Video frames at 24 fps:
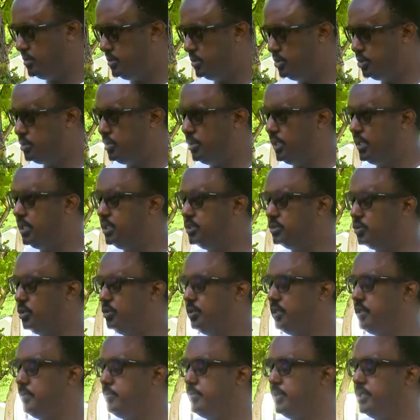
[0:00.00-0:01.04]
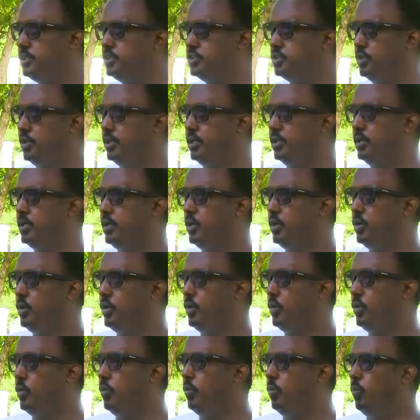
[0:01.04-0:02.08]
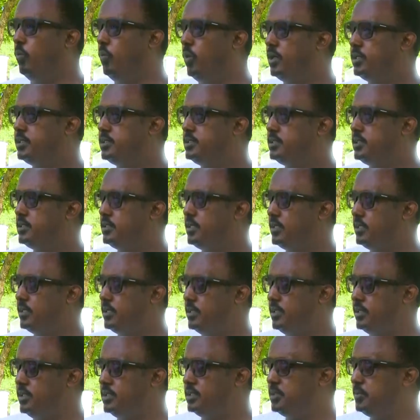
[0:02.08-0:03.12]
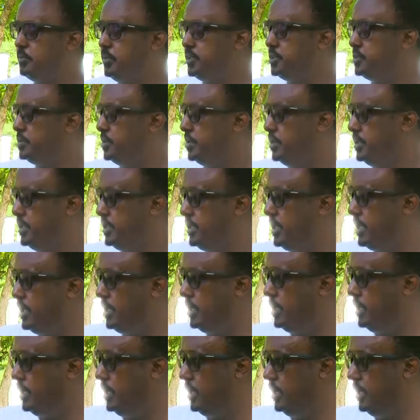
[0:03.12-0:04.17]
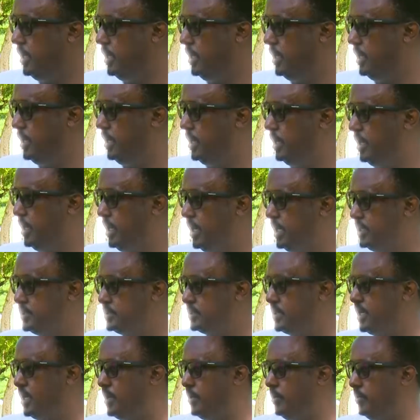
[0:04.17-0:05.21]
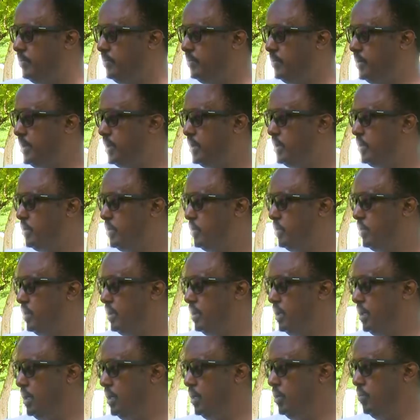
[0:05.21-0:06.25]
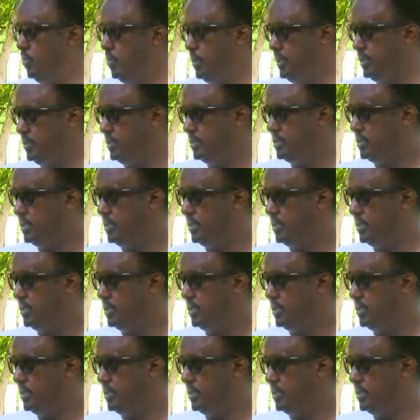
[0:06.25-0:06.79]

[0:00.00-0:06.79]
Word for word: So it all depends on what this person has come with